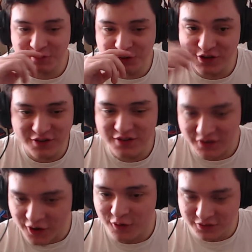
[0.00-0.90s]
which is, you
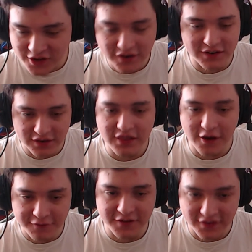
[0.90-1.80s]
know, technically
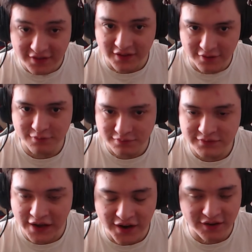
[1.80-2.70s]
Laufey is his
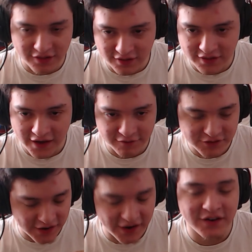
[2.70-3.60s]
dad because he's half
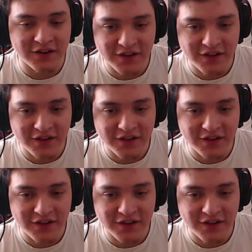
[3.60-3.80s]
giant.